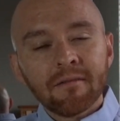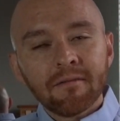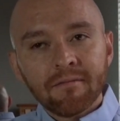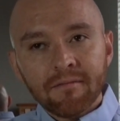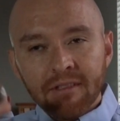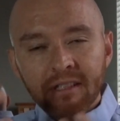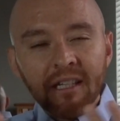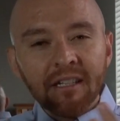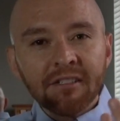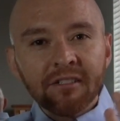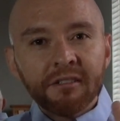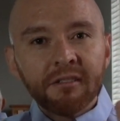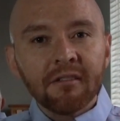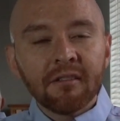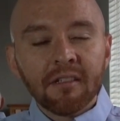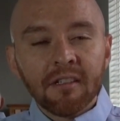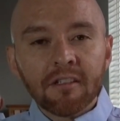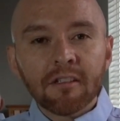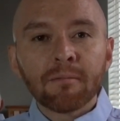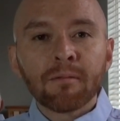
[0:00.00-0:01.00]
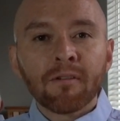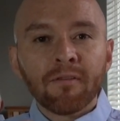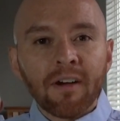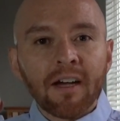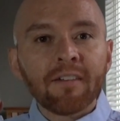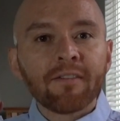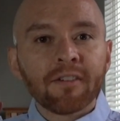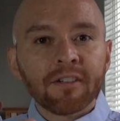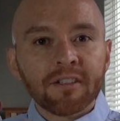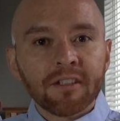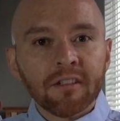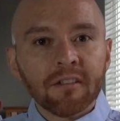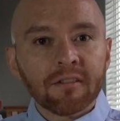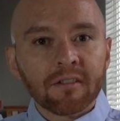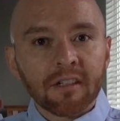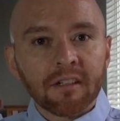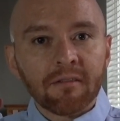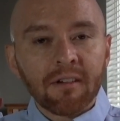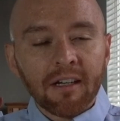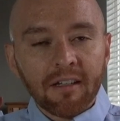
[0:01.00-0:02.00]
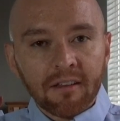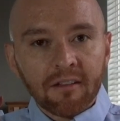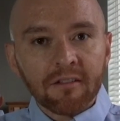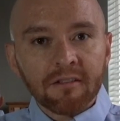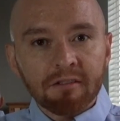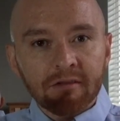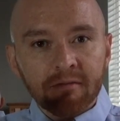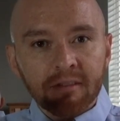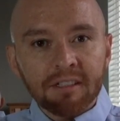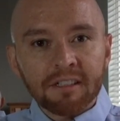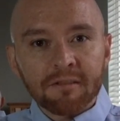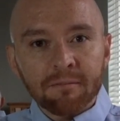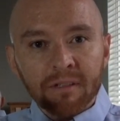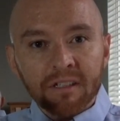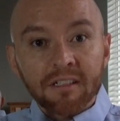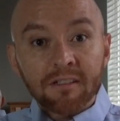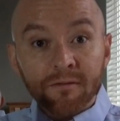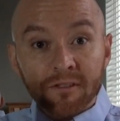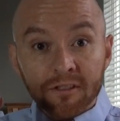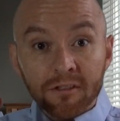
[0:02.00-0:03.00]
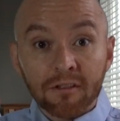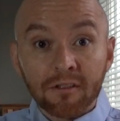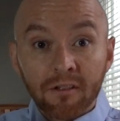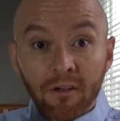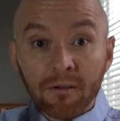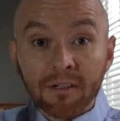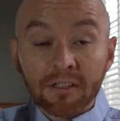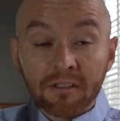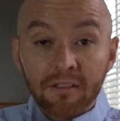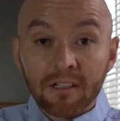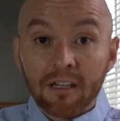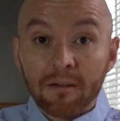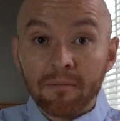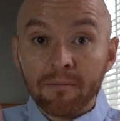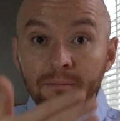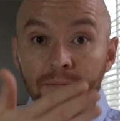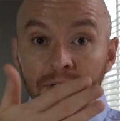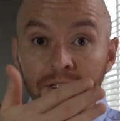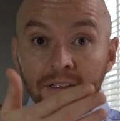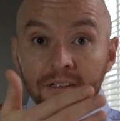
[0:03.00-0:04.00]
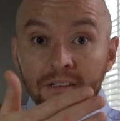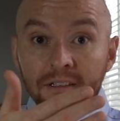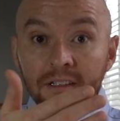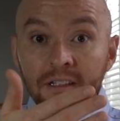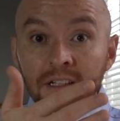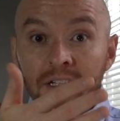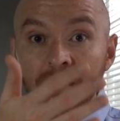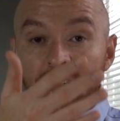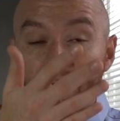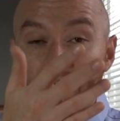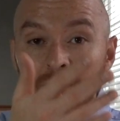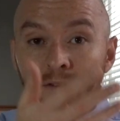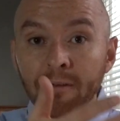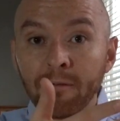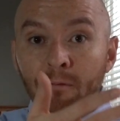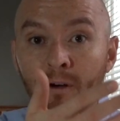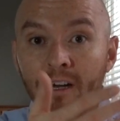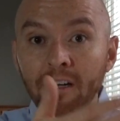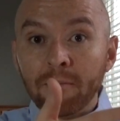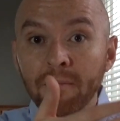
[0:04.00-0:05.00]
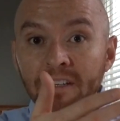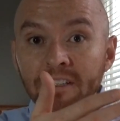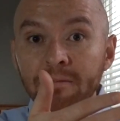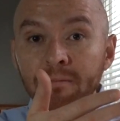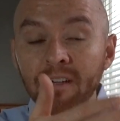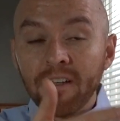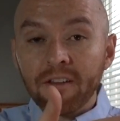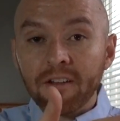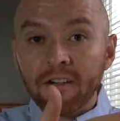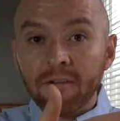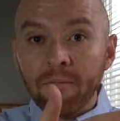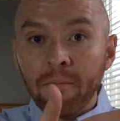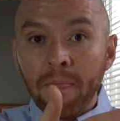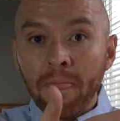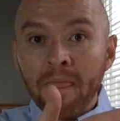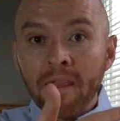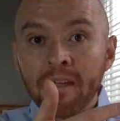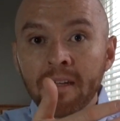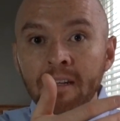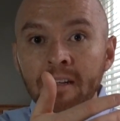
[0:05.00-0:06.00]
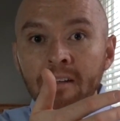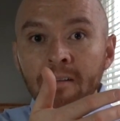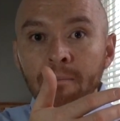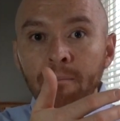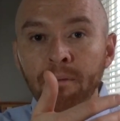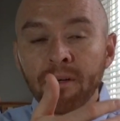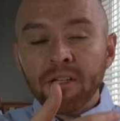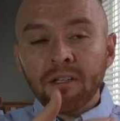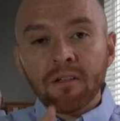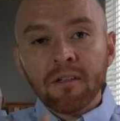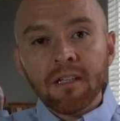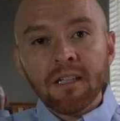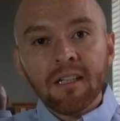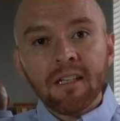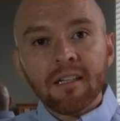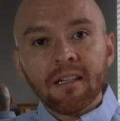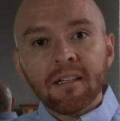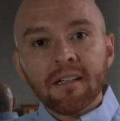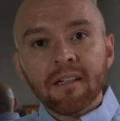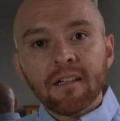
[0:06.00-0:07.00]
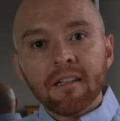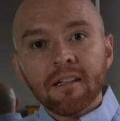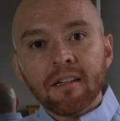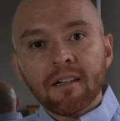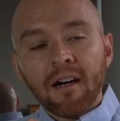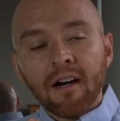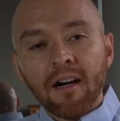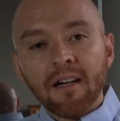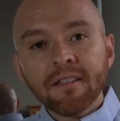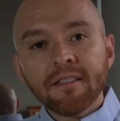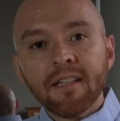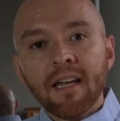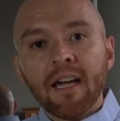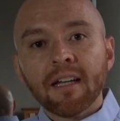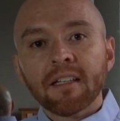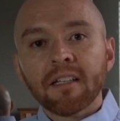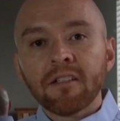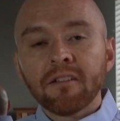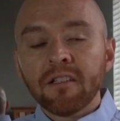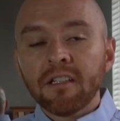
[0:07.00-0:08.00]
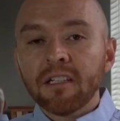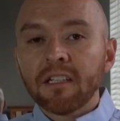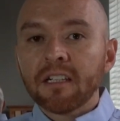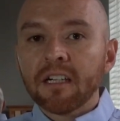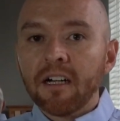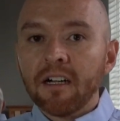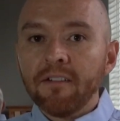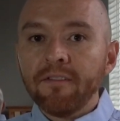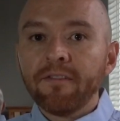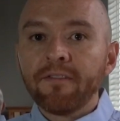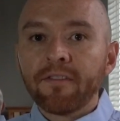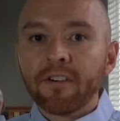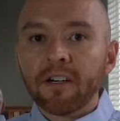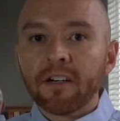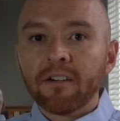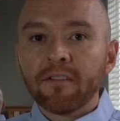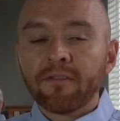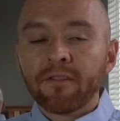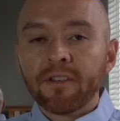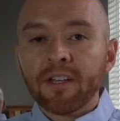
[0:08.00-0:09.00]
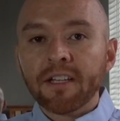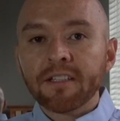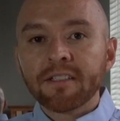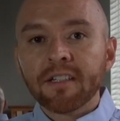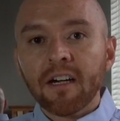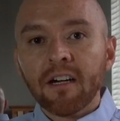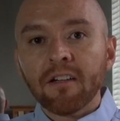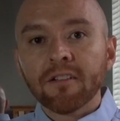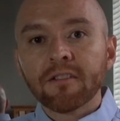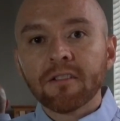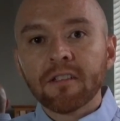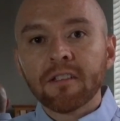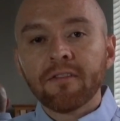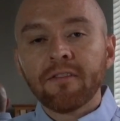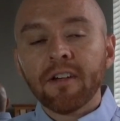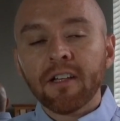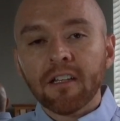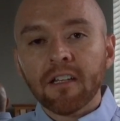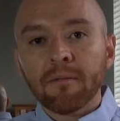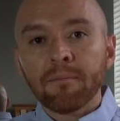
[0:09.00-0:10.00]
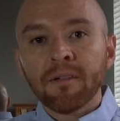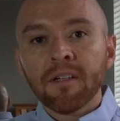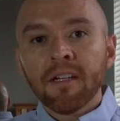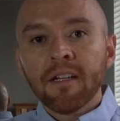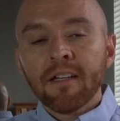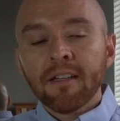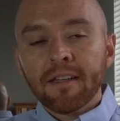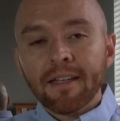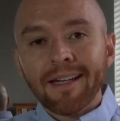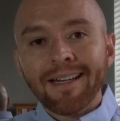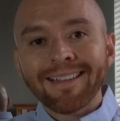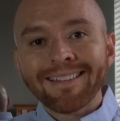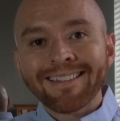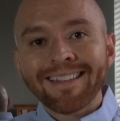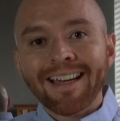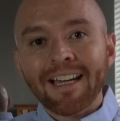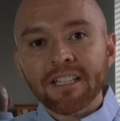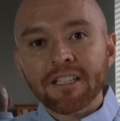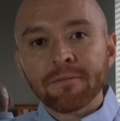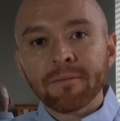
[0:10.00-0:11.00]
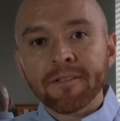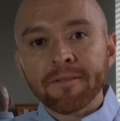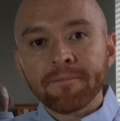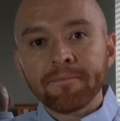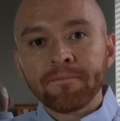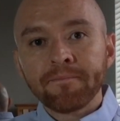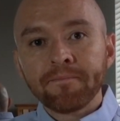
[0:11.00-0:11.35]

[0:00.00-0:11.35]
yes, you need to provide for children, right? Those rhesus monkeys were still going to get milk from the wire mesh mother, but you need contact and you need comfort for that child to develop that attachment.